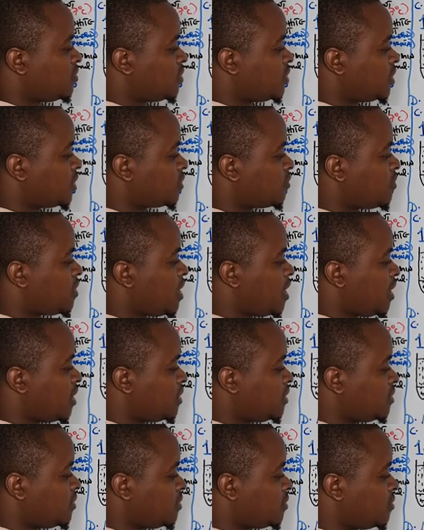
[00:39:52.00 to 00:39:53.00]

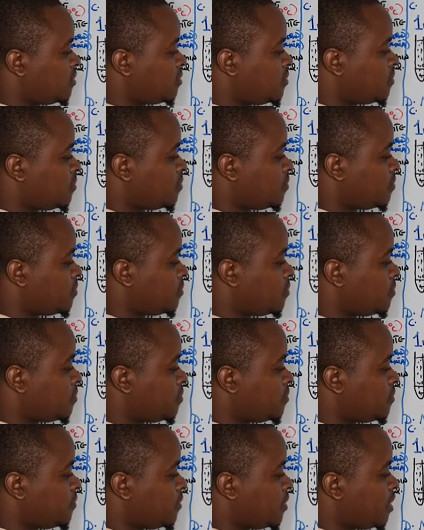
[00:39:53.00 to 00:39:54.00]
squares,
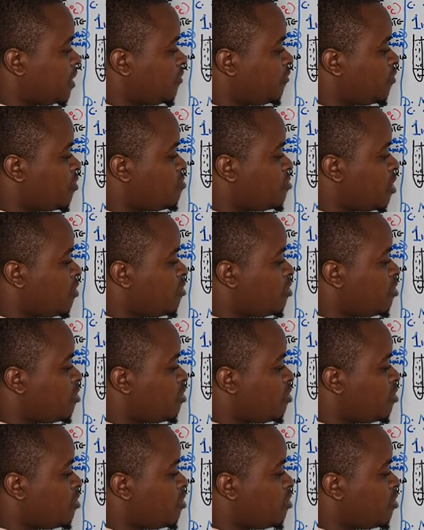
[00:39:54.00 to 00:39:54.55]
the formula